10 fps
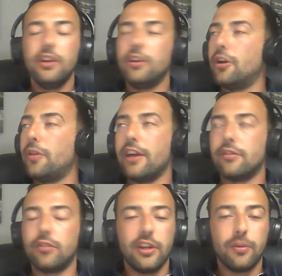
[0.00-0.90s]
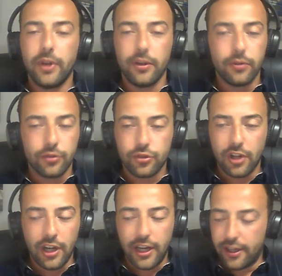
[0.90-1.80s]
their rear wheel
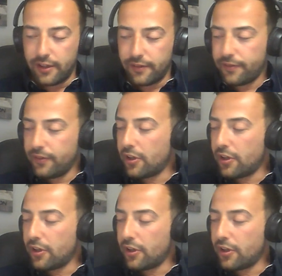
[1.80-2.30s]
drive,